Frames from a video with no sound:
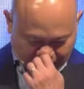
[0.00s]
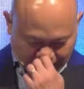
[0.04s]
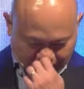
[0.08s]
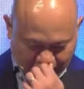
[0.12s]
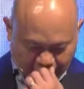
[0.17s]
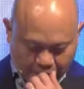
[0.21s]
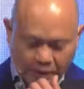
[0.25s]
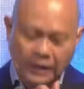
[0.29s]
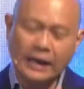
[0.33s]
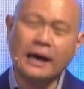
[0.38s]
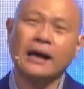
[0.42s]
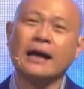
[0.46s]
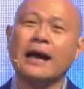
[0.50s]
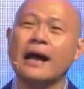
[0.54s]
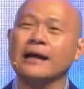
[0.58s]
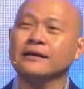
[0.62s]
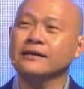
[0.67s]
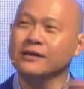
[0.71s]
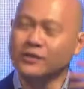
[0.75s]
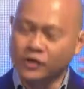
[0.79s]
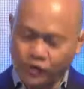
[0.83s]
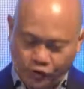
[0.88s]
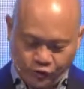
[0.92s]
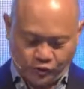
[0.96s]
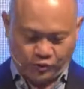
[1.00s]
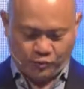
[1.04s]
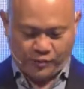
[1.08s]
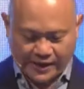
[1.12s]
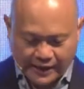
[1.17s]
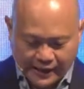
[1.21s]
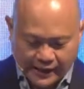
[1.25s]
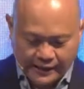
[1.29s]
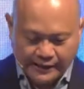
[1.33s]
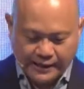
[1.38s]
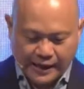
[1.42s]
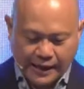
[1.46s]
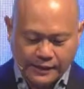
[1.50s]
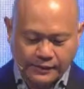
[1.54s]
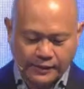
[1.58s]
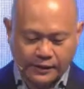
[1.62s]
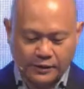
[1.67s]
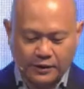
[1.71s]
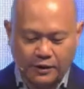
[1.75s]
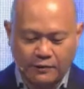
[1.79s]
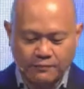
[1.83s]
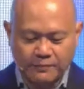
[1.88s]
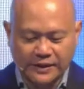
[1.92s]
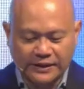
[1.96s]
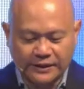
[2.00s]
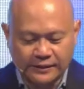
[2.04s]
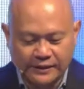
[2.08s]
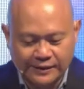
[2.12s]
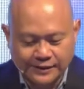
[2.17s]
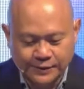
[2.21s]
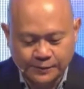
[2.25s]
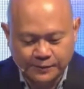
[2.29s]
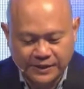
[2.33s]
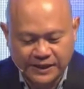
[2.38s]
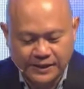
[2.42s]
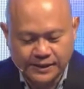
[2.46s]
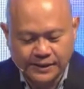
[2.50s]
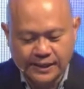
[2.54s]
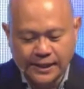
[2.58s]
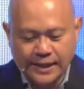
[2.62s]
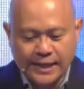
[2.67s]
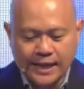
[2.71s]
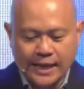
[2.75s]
or I understood when another of my classmates